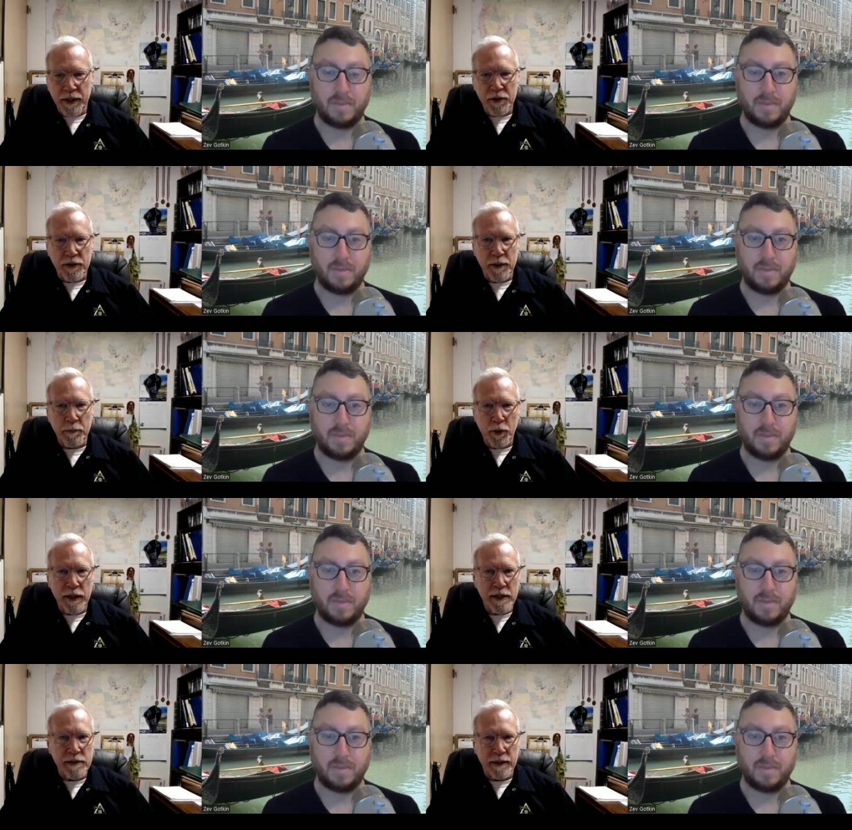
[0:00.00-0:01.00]
Speaker 1: potential
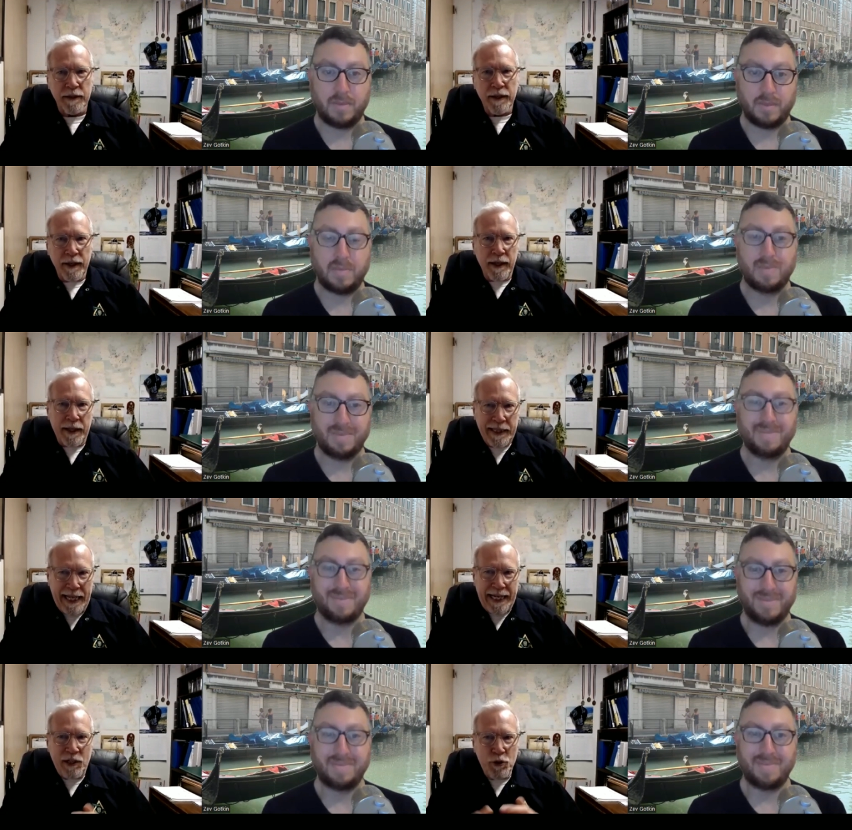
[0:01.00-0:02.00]
employees, that
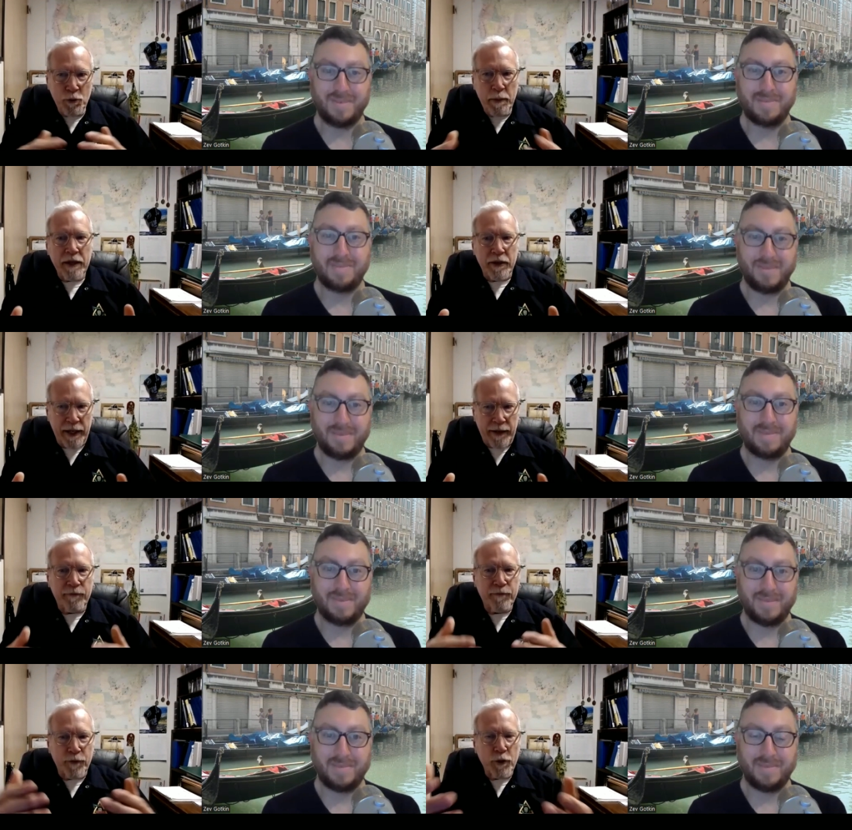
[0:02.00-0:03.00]
they can do better. They
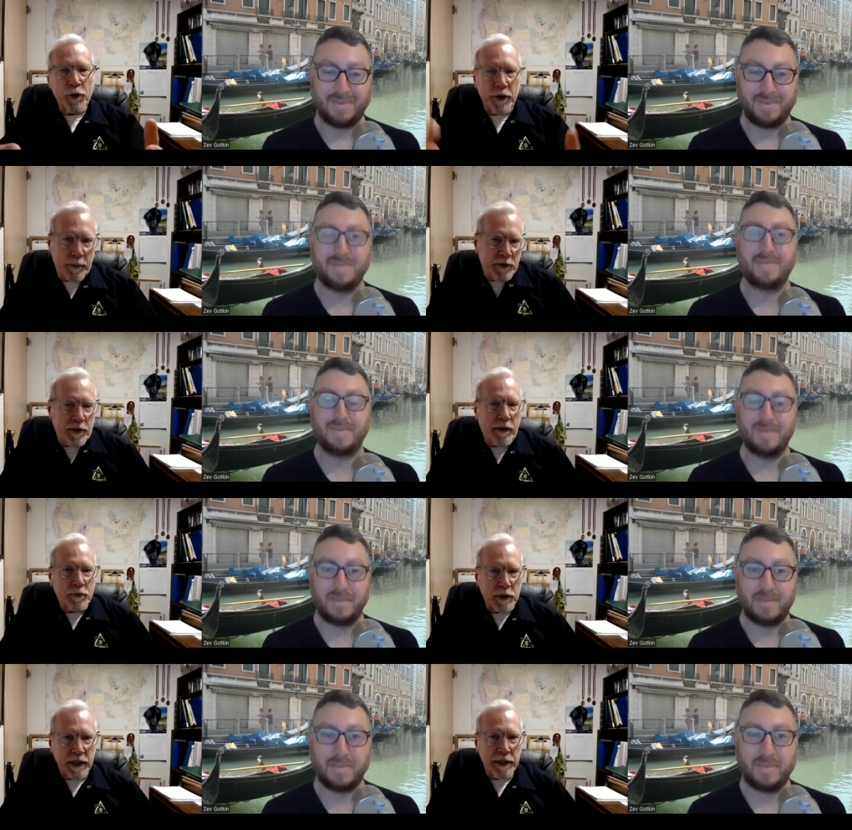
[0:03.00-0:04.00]
can further
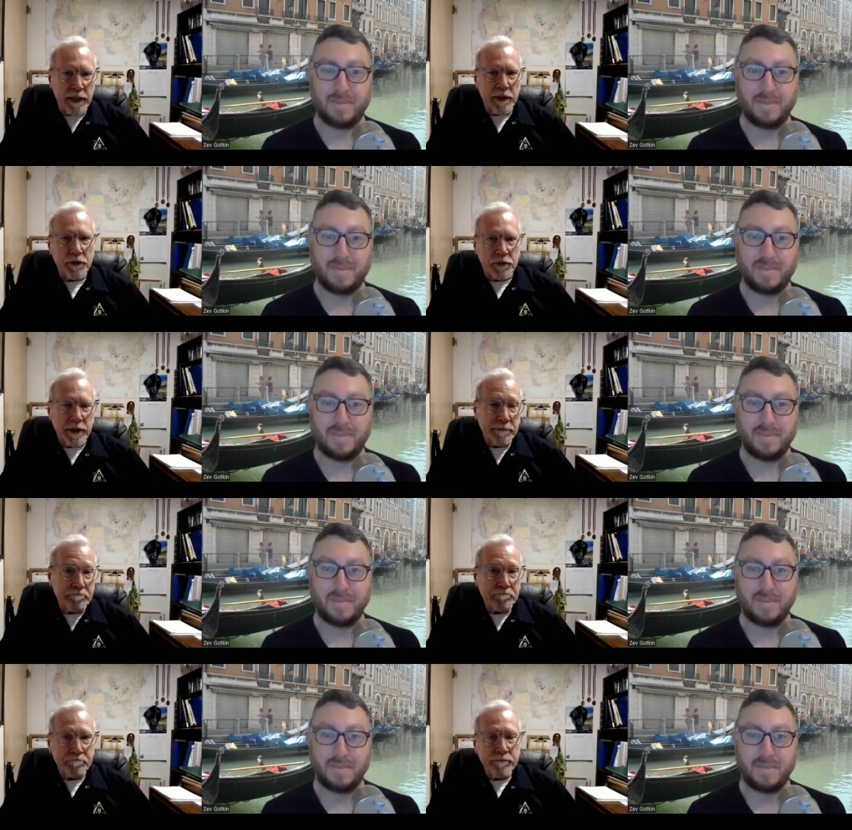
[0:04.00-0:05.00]
themselves within the industry.
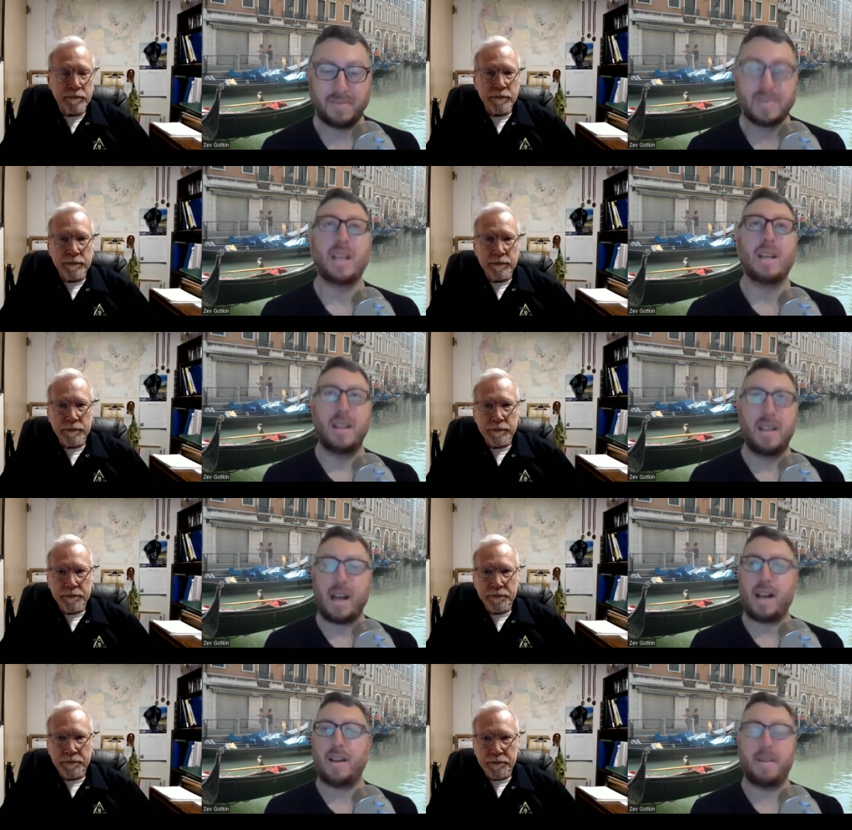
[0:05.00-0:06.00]

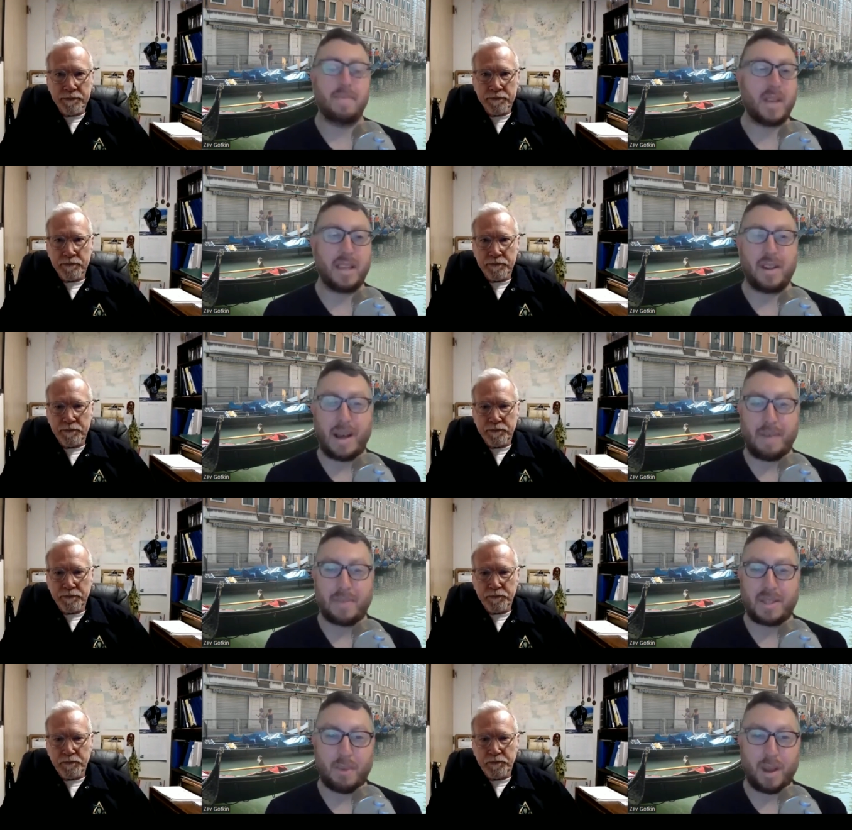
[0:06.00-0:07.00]
Speaker 2: Um, you know,
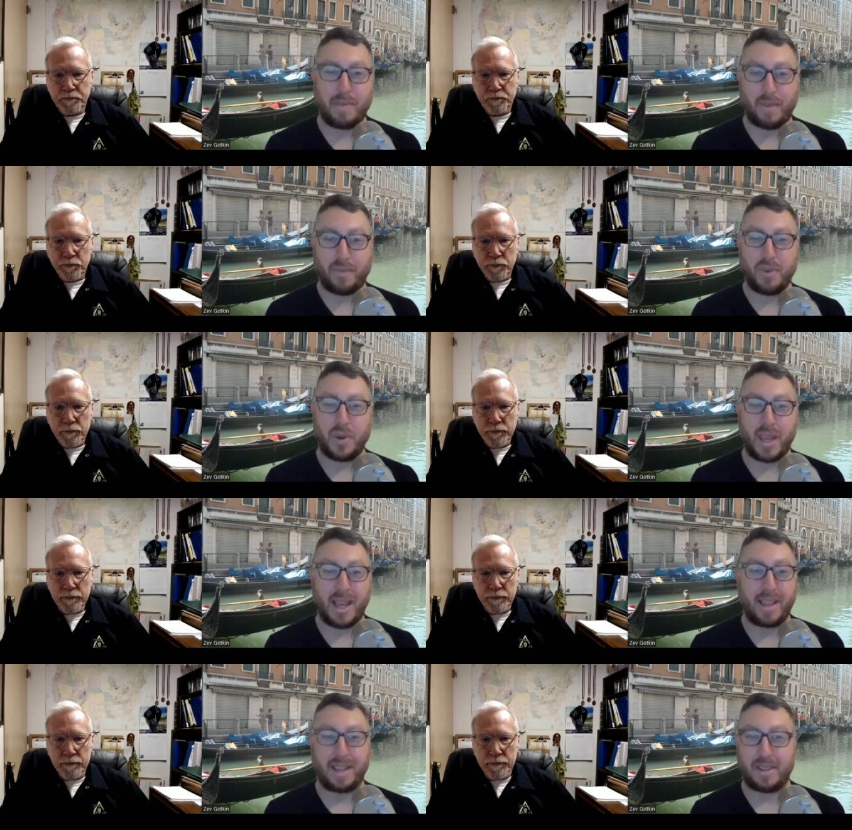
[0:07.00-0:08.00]
I'm somewhat of a
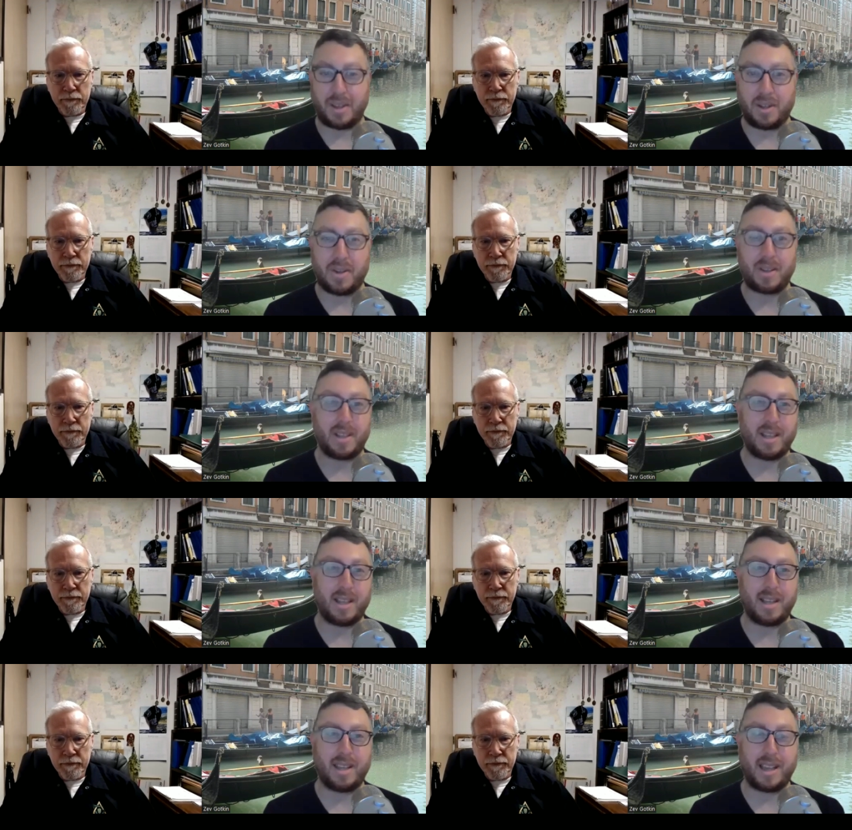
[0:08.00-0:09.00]
foodie. I like to cook.
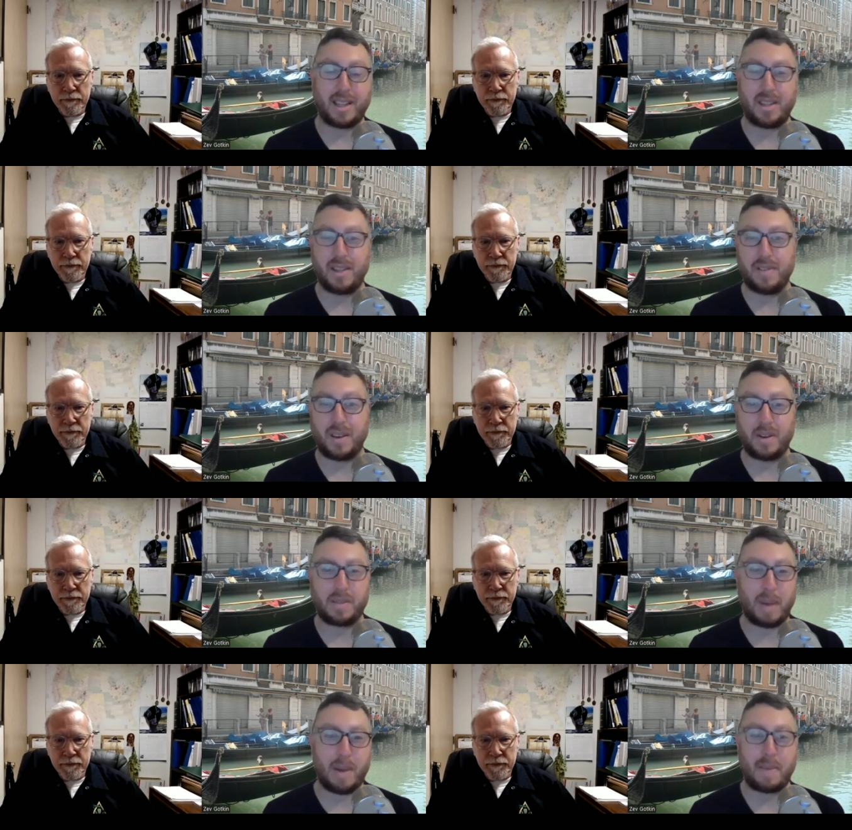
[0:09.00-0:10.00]
I, I like to, you know,
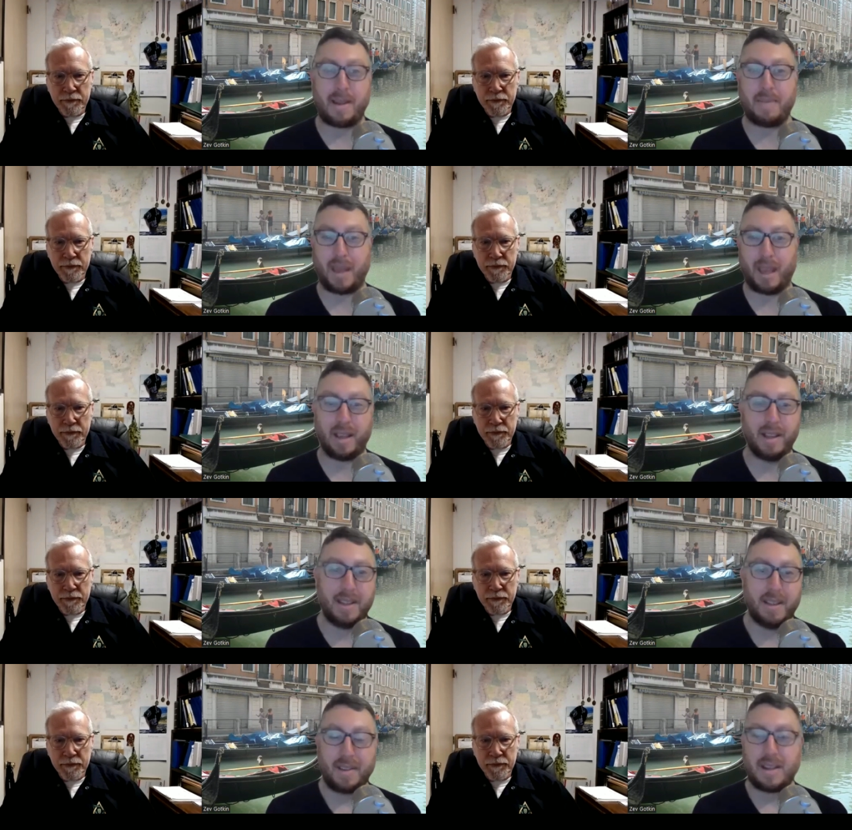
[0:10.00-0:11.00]
experiment, making
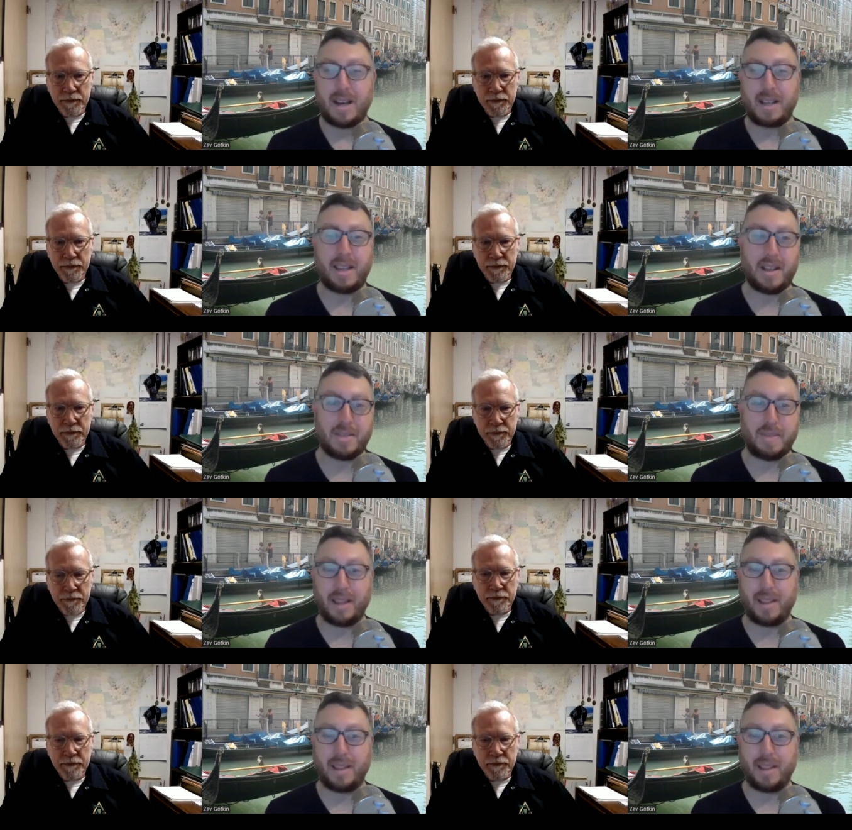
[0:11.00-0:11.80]
cocktails,